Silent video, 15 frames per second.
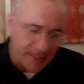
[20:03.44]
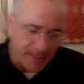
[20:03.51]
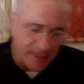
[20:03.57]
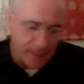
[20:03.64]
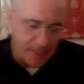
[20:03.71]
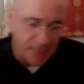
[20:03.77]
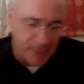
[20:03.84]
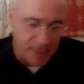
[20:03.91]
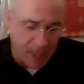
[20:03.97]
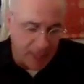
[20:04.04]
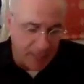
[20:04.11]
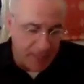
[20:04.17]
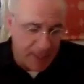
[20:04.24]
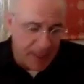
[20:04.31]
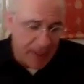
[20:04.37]
at some
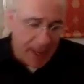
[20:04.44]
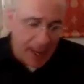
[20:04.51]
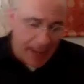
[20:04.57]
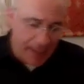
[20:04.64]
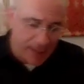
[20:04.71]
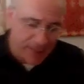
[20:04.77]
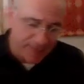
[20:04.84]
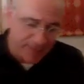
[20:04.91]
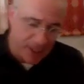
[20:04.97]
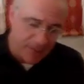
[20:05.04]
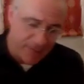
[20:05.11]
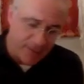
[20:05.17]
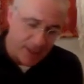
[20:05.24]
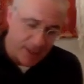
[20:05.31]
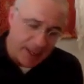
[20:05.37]
time as
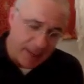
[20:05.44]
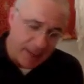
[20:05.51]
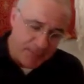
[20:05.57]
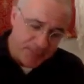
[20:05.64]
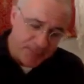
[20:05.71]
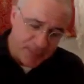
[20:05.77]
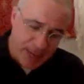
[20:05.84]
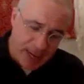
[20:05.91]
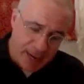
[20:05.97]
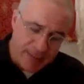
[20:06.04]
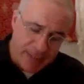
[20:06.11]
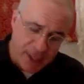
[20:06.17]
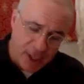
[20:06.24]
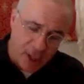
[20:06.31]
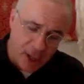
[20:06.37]
verifying it.
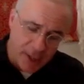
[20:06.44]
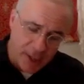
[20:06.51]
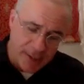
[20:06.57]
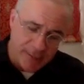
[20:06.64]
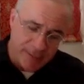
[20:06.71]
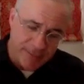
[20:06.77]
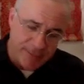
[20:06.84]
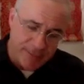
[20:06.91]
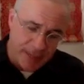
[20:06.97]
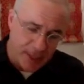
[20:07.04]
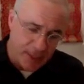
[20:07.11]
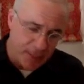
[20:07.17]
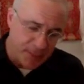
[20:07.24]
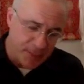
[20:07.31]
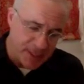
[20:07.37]
Every cognitive event
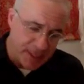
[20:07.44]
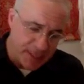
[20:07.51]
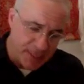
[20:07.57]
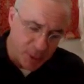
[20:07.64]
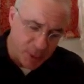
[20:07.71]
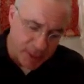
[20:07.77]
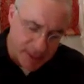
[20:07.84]
or perceptual or